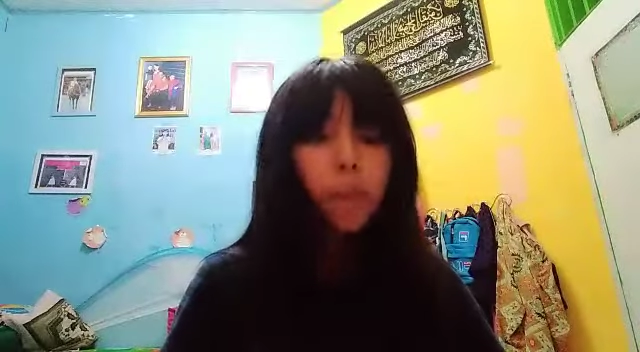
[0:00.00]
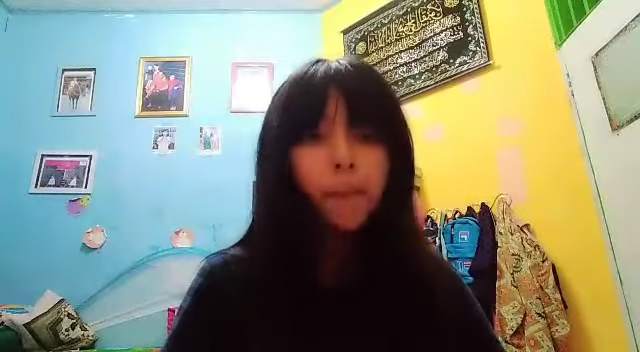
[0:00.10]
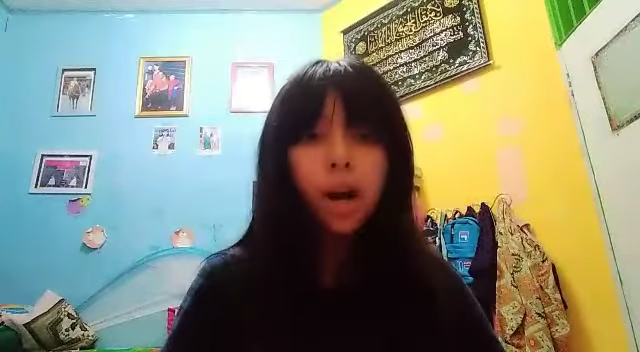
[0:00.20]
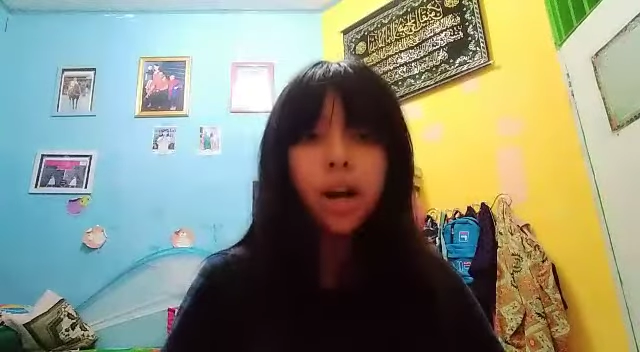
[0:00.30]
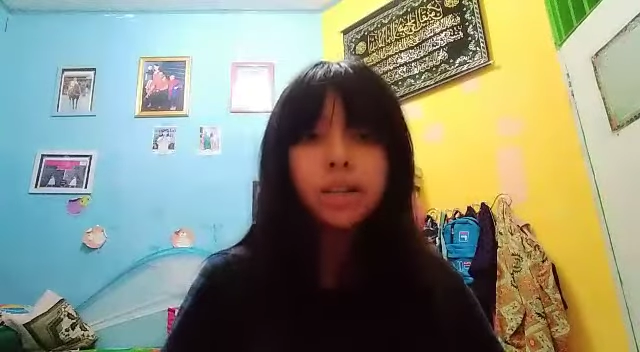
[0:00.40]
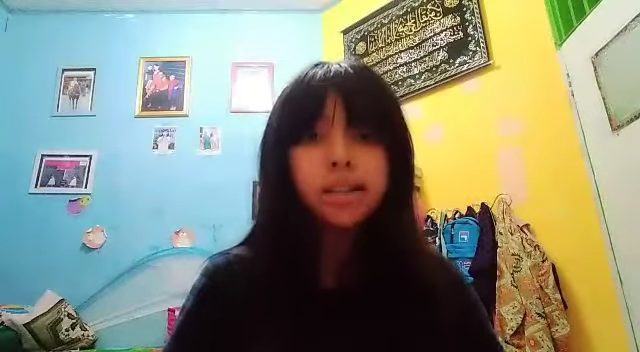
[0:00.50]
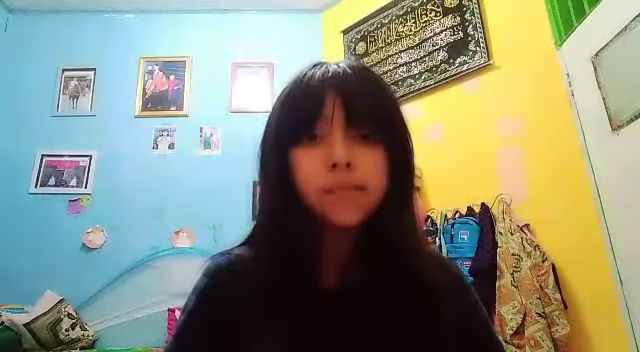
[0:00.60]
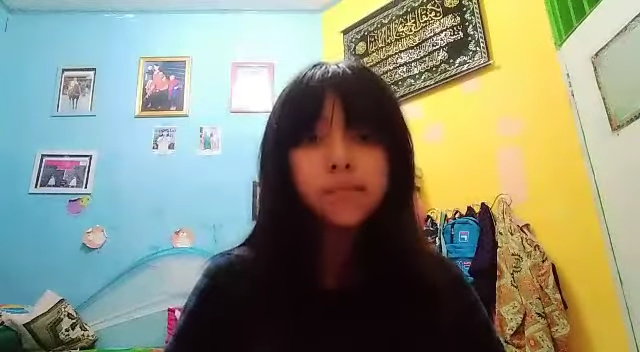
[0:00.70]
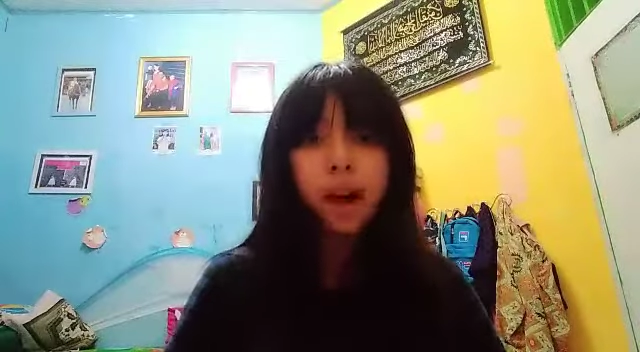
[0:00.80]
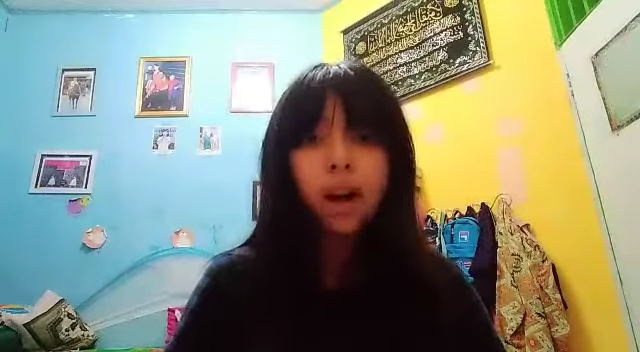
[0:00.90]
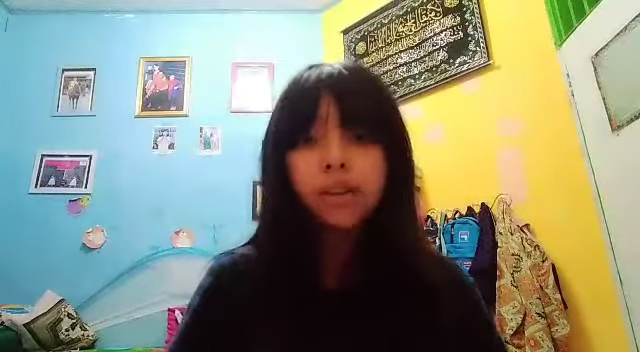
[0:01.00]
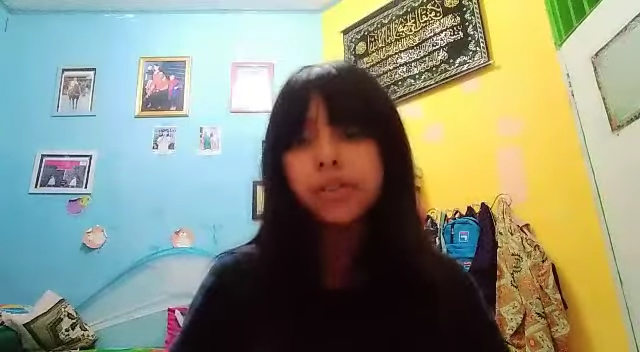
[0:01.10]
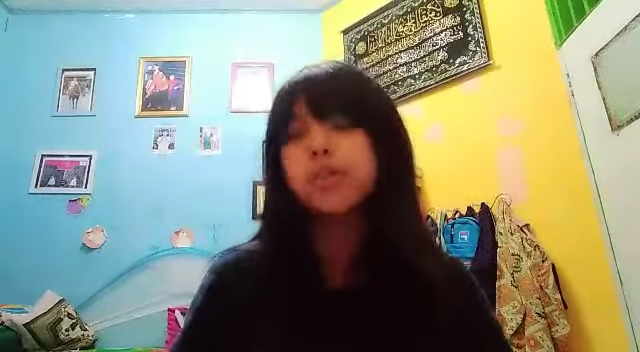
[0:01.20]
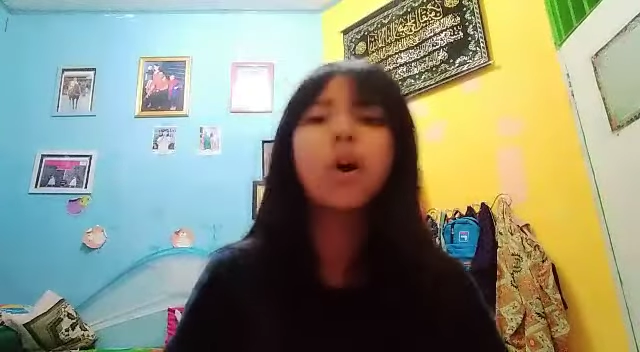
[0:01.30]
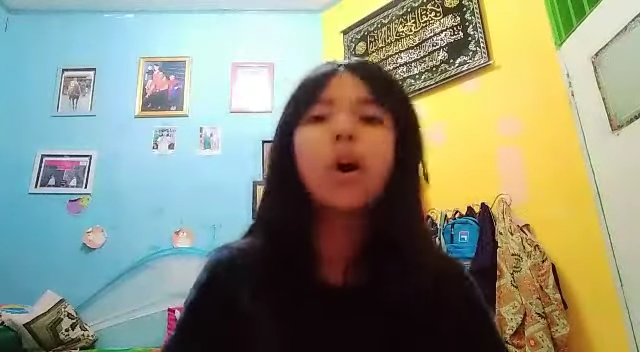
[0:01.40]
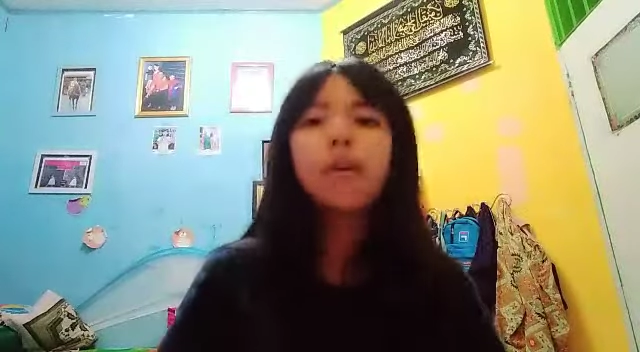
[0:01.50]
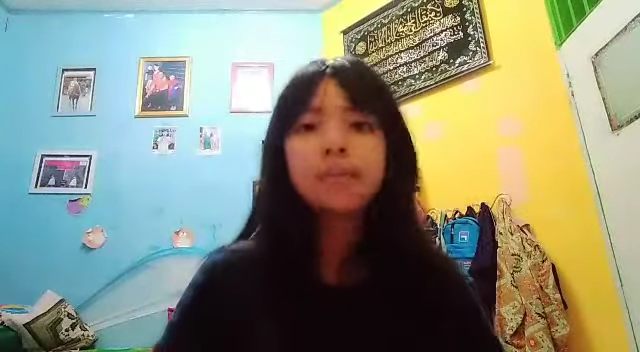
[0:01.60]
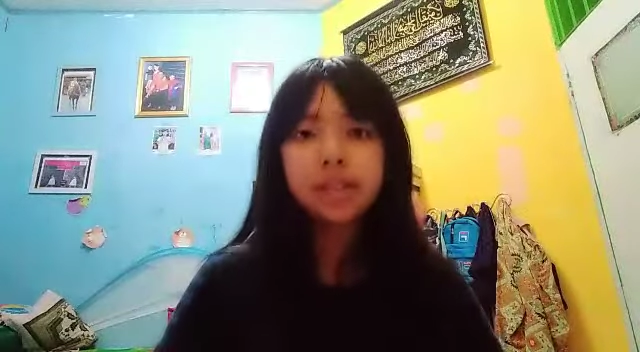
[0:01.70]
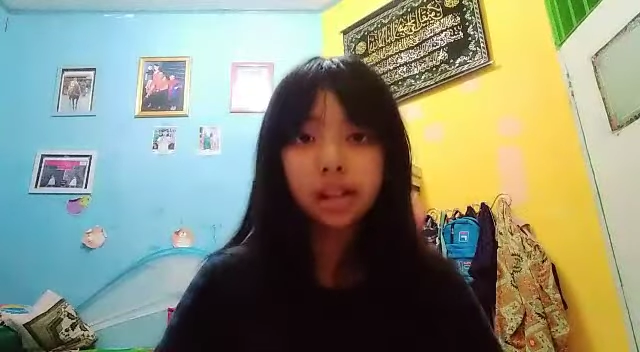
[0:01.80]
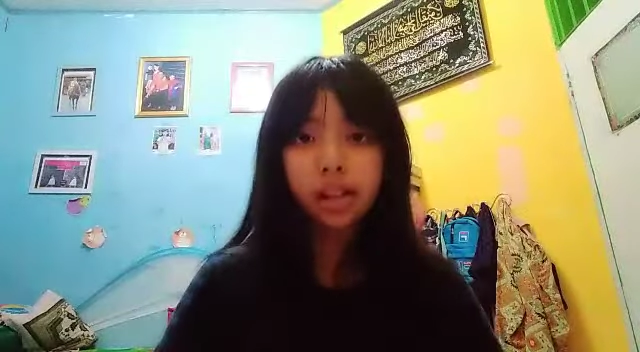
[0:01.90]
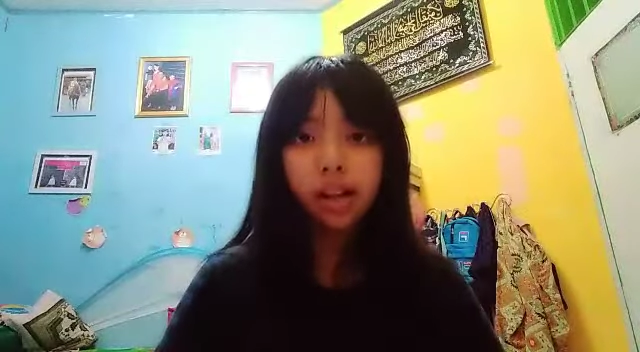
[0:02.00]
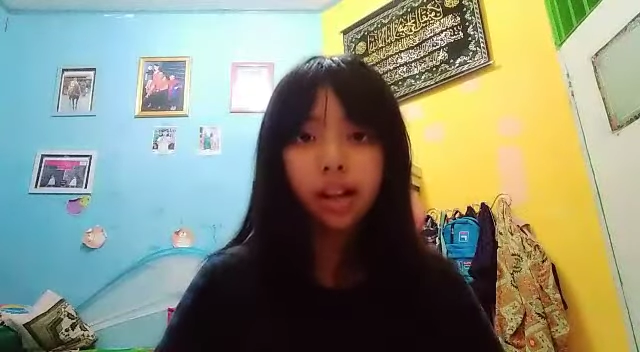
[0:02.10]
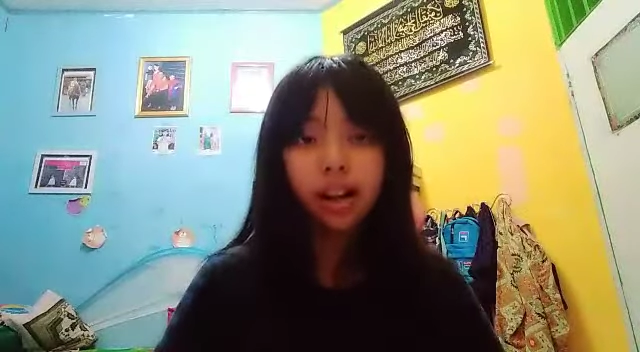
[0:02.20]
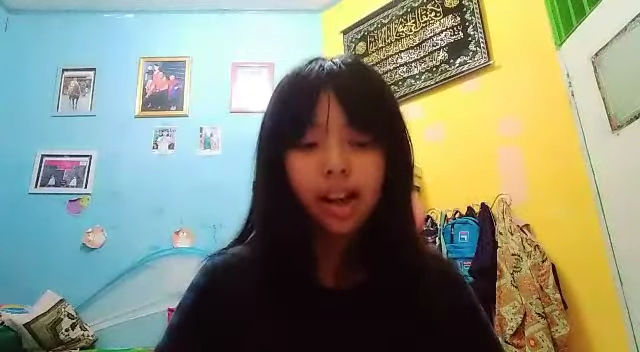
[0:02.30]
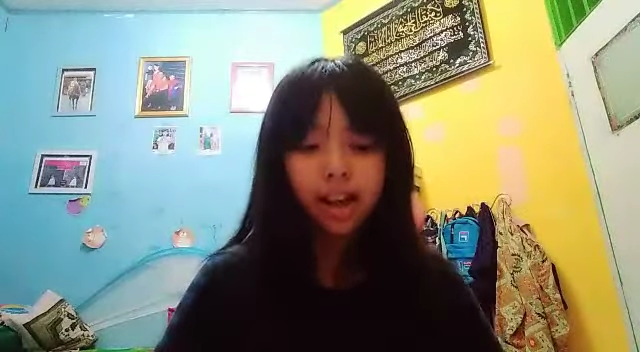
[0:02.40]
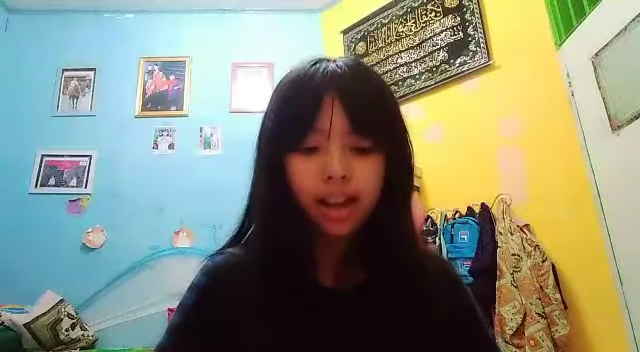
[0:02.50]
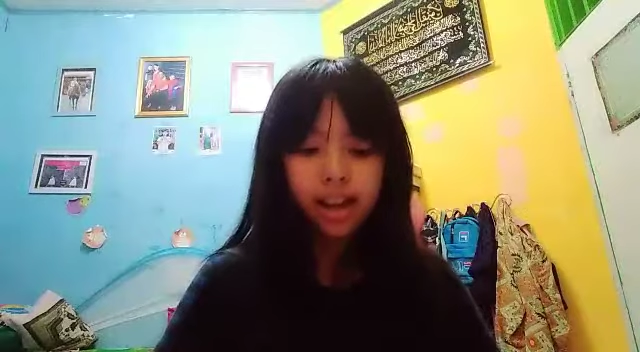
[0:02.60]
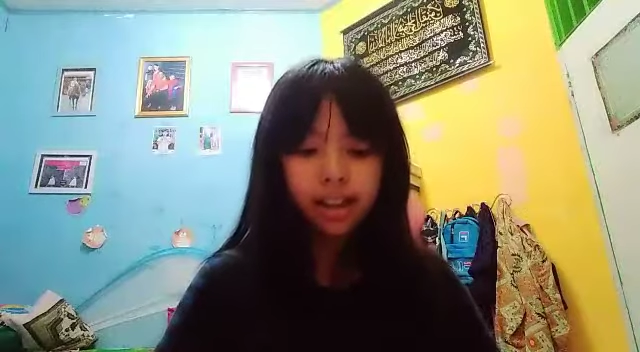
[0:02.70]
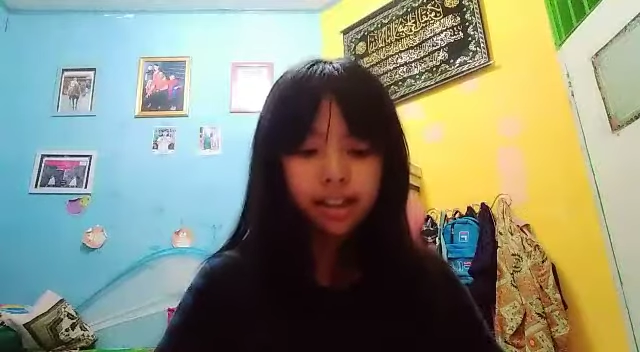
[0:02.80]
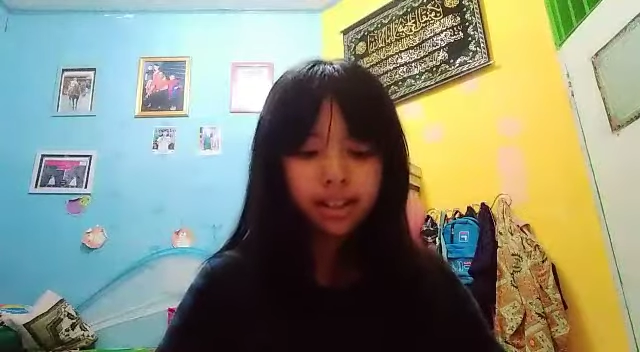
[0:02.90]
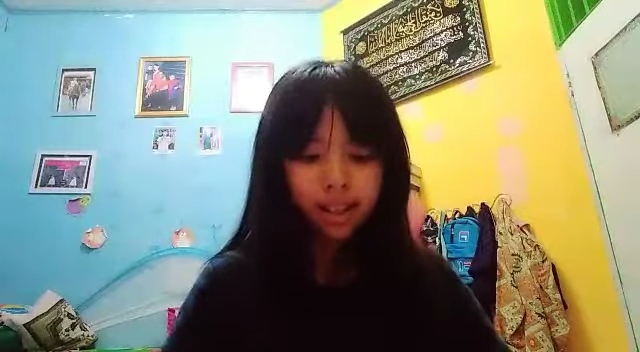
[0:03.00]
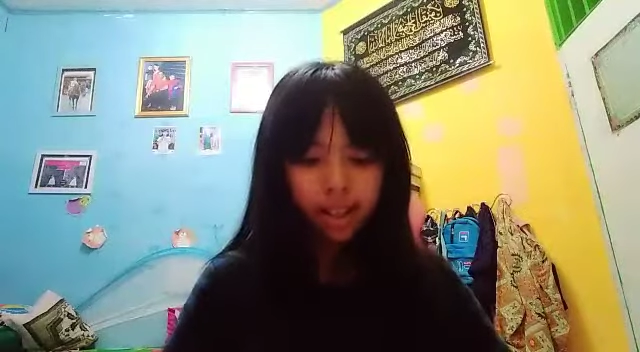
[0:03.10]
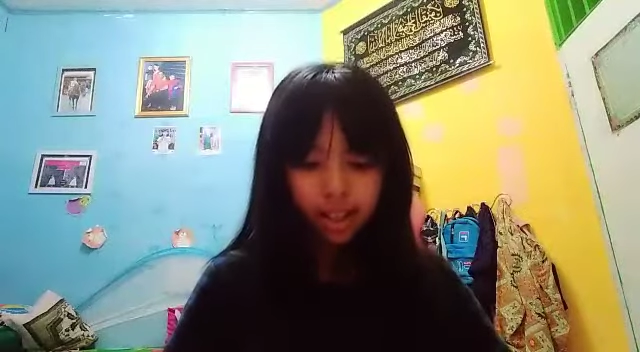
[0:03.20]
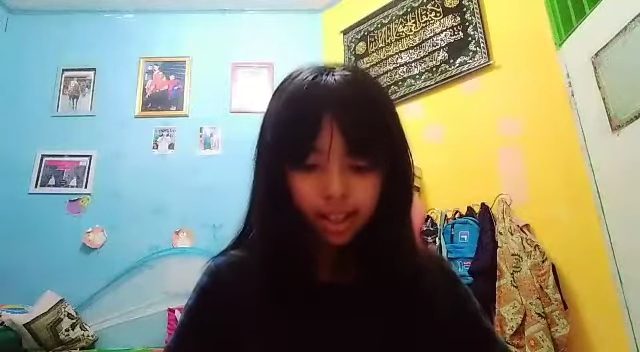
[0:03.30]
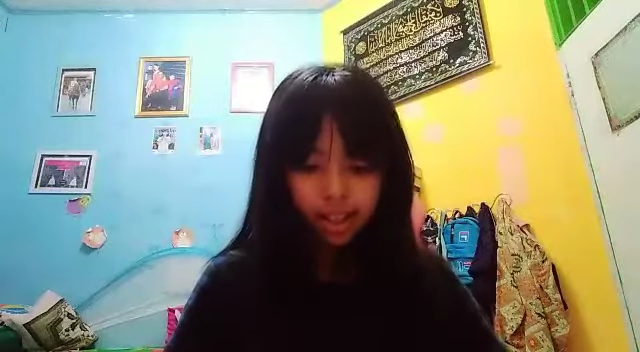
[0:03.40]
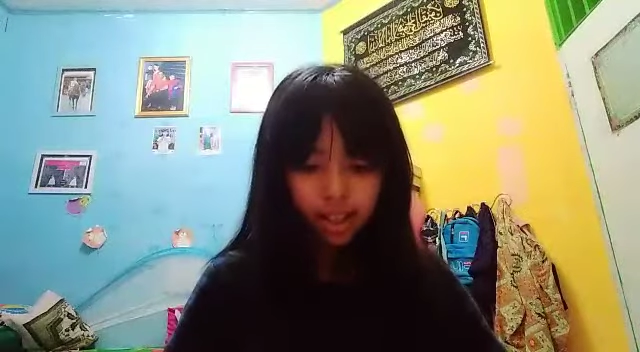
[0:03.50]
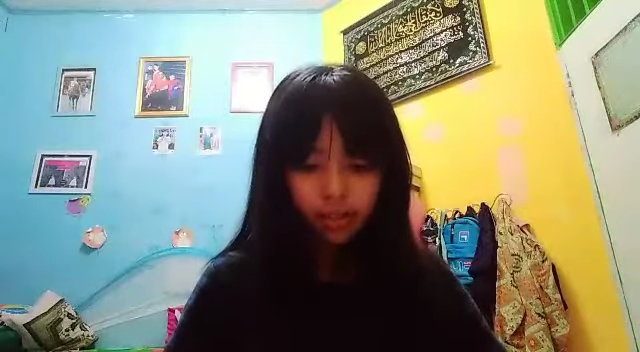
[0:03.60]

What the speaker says: parts of circle. And here